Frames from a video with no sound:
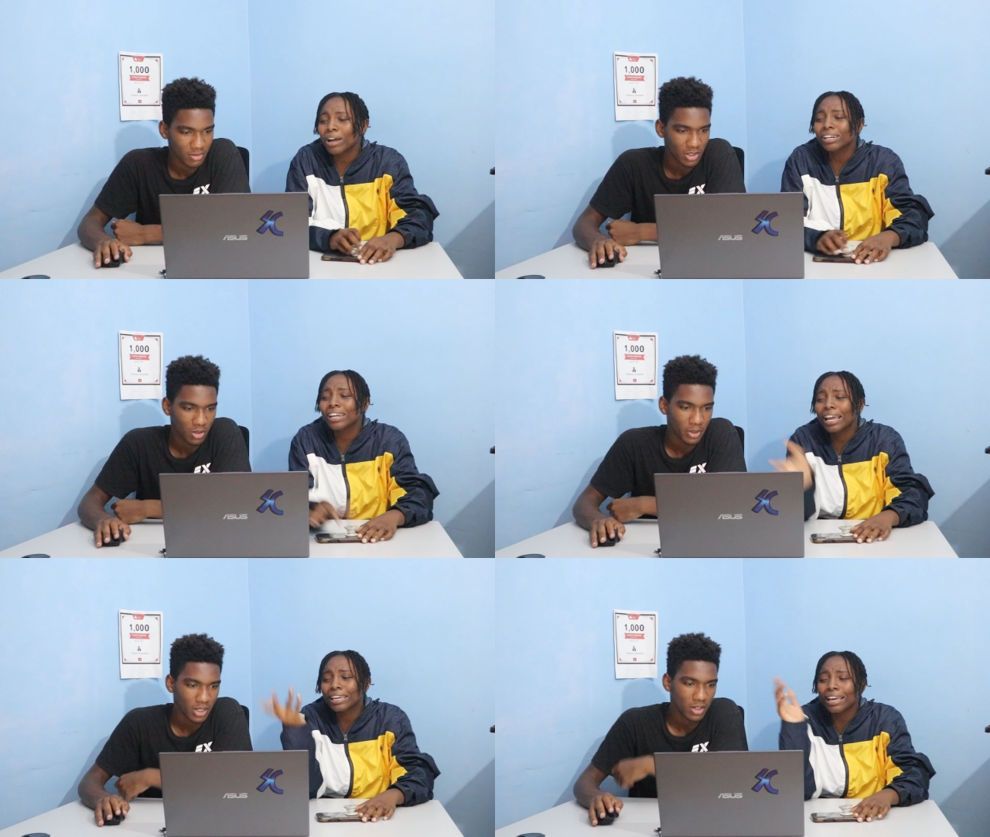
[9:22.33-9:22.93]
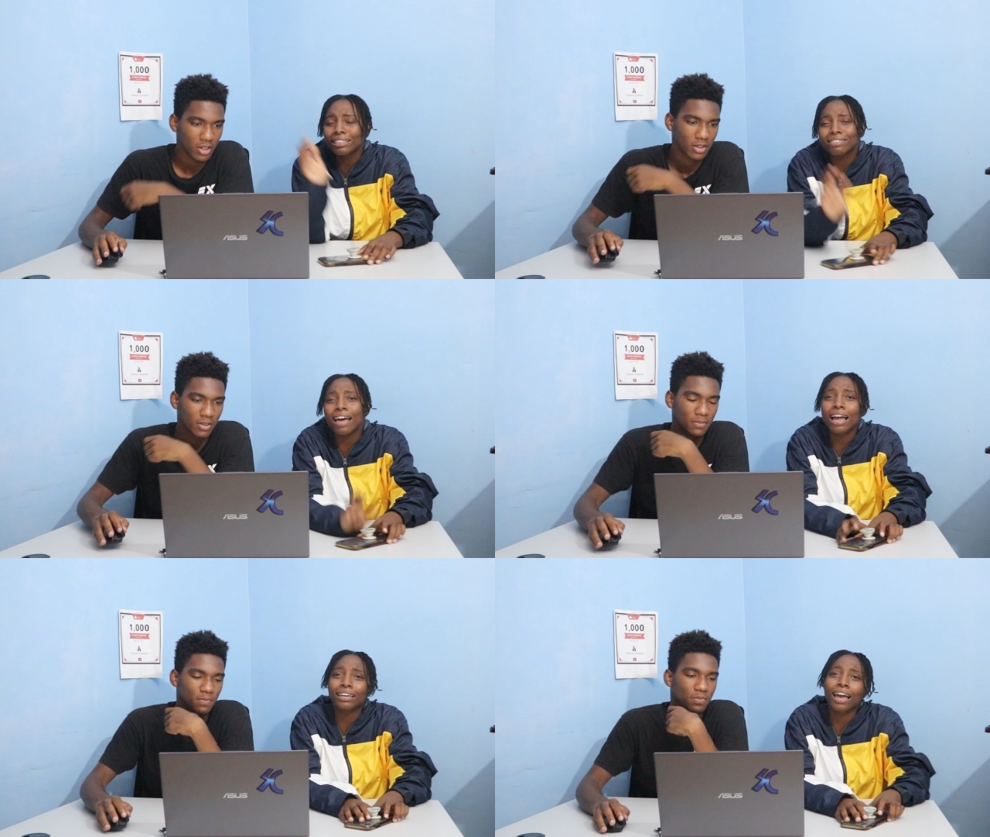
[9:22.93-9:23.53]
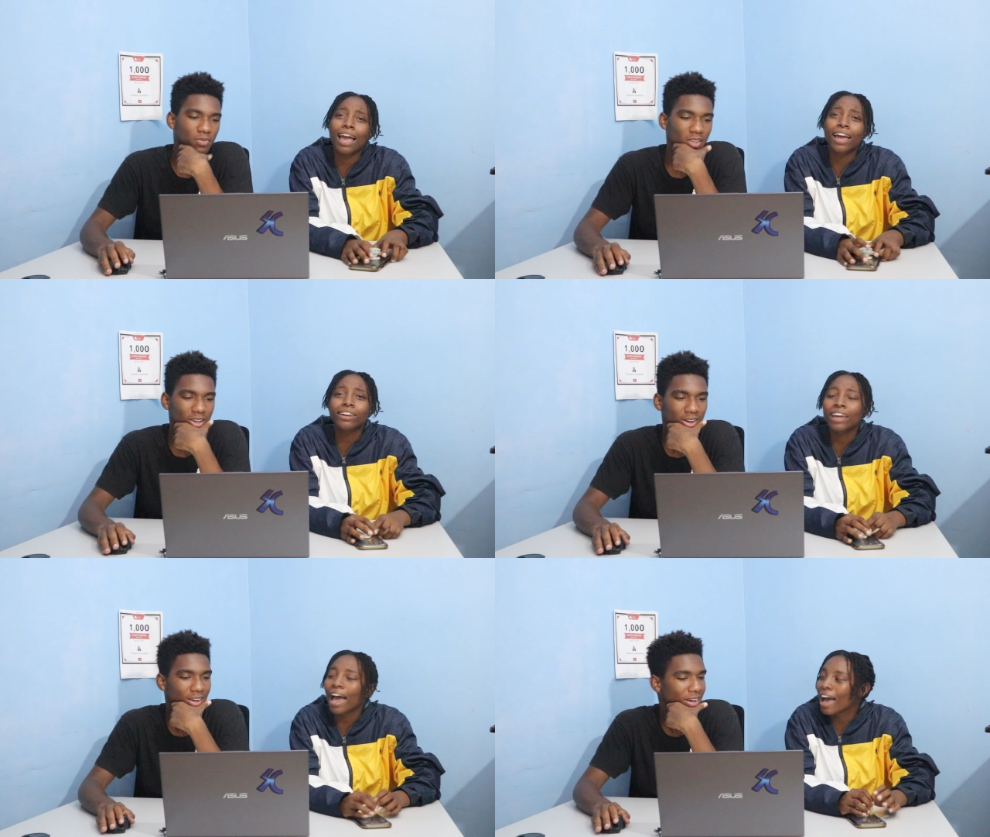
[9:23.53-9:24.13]
Speaker 1: why did I get that
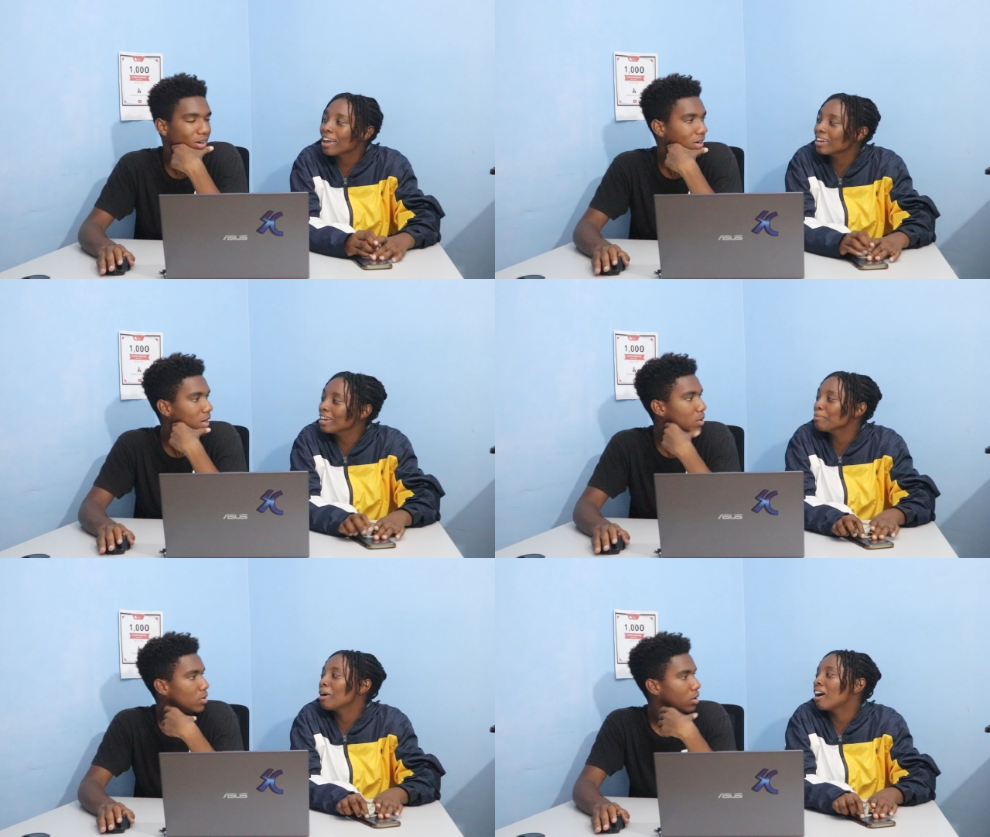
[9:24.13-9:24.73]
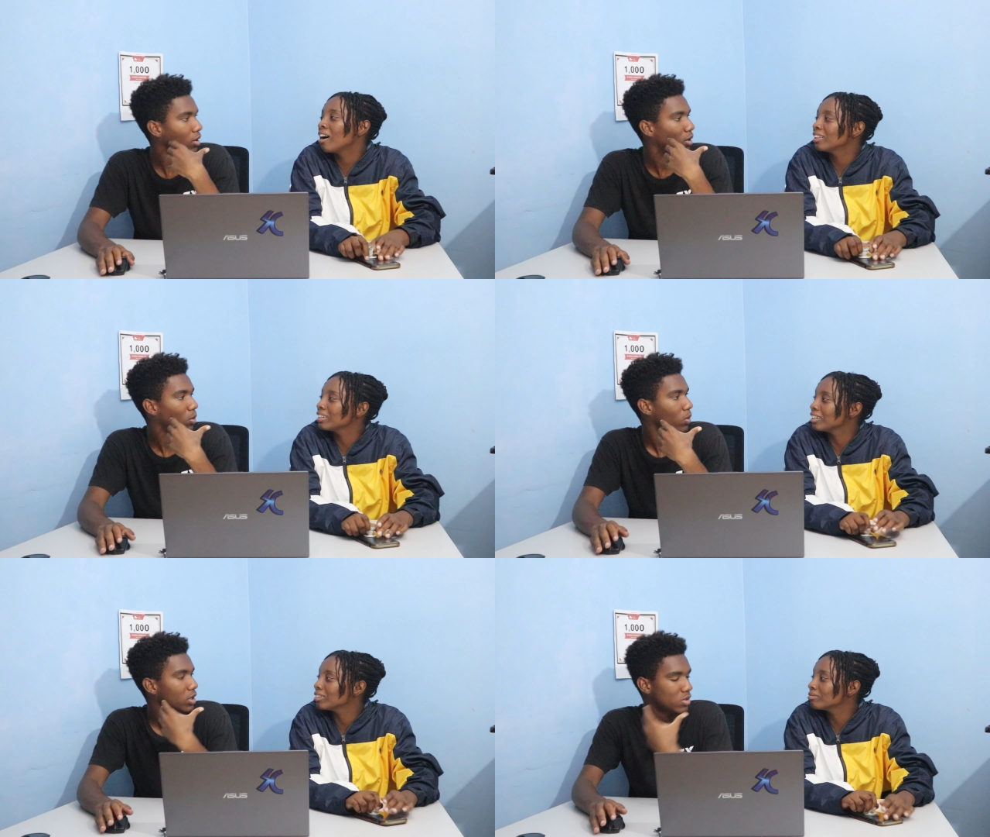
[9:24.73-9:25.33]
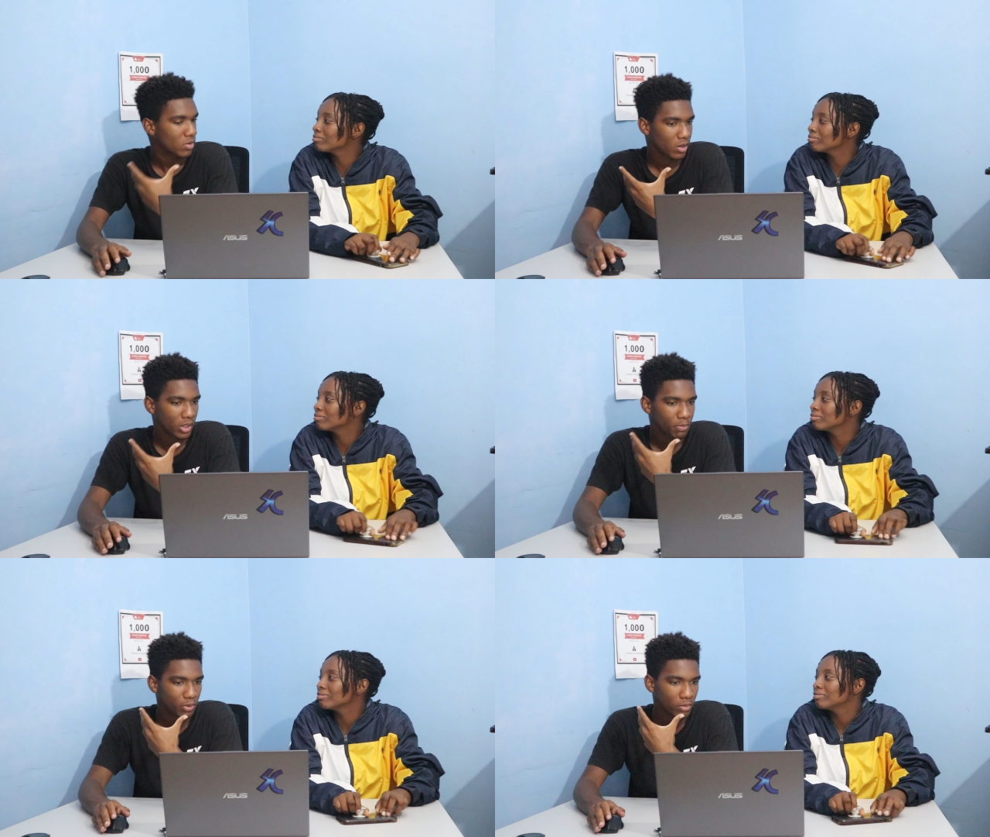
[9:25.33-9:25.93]
guy? I, I hate my hall
Speaker 2: name. What's wrong
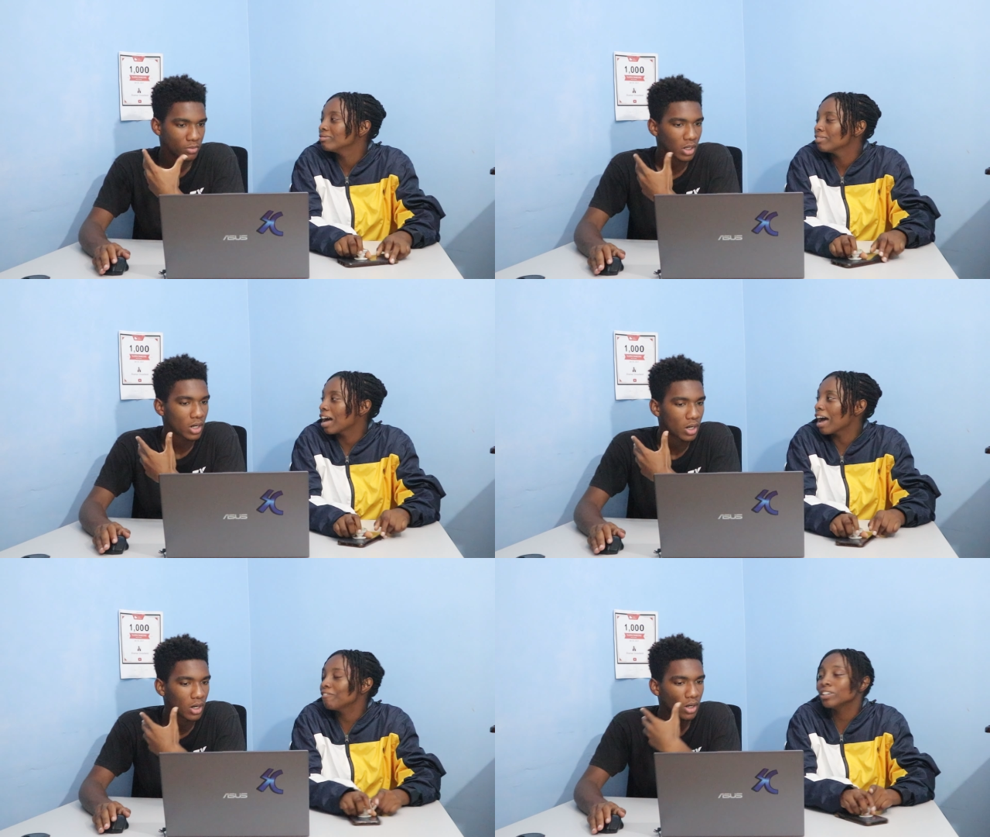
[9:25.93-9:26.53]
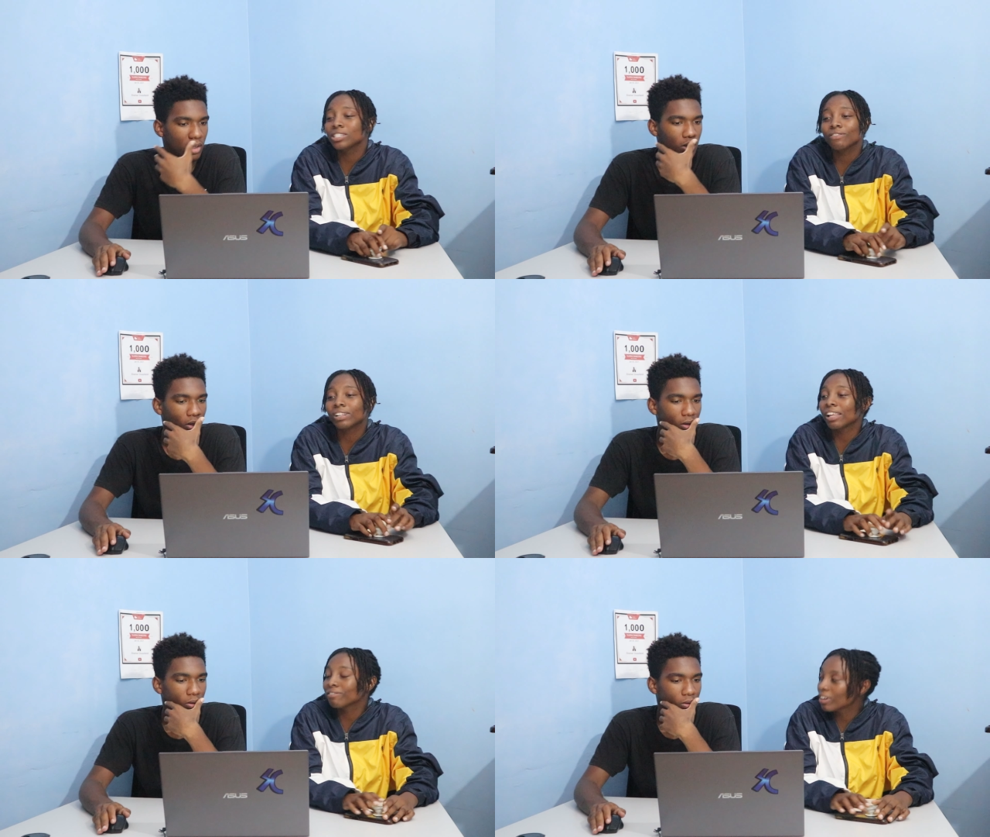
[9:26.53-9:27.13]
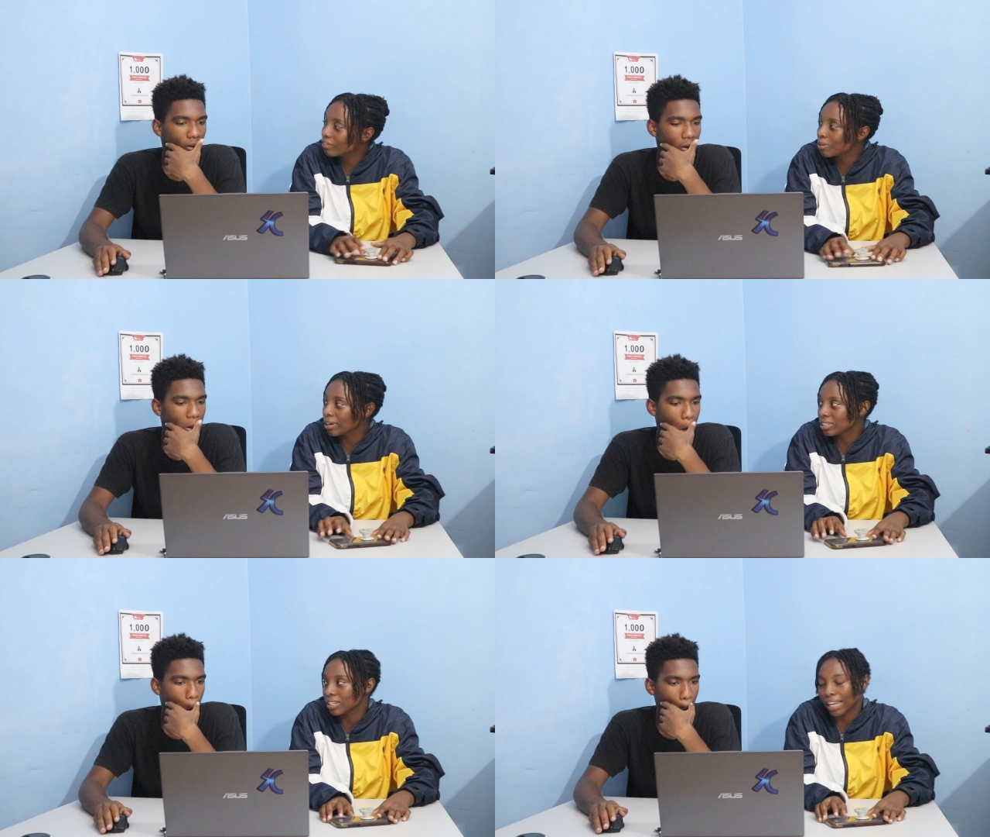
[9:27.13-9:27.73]
with Pumbaa?
Speaker 1: First of all, I've never
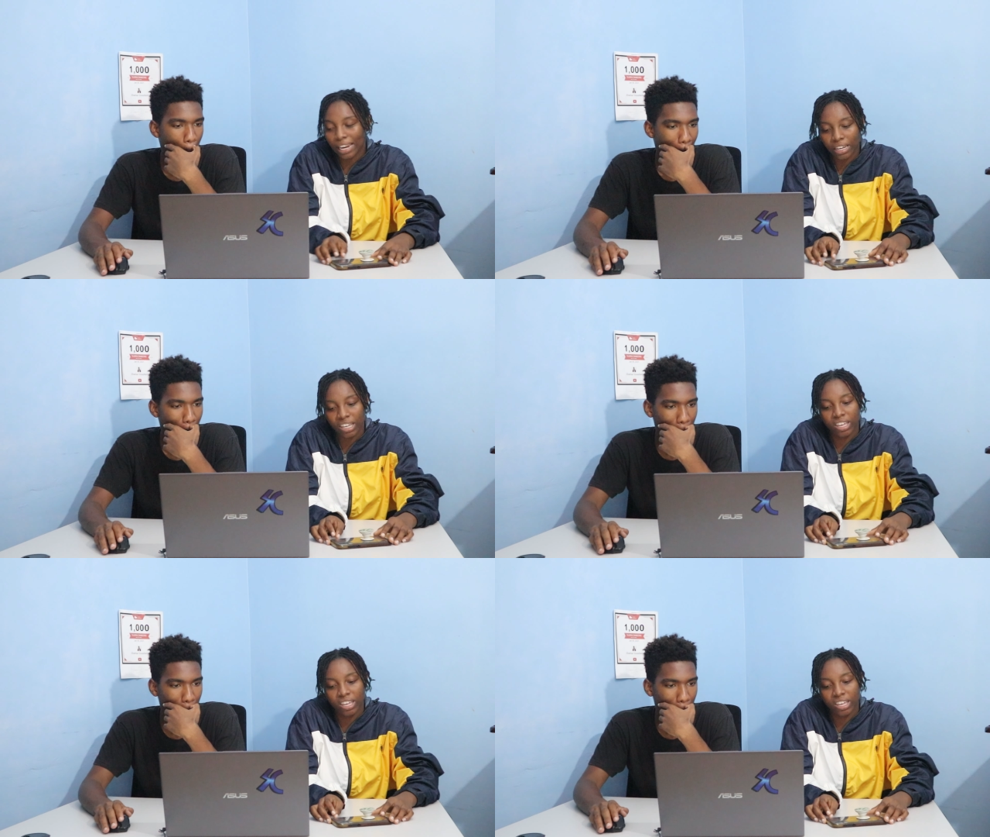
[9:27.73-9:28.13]
watched Lion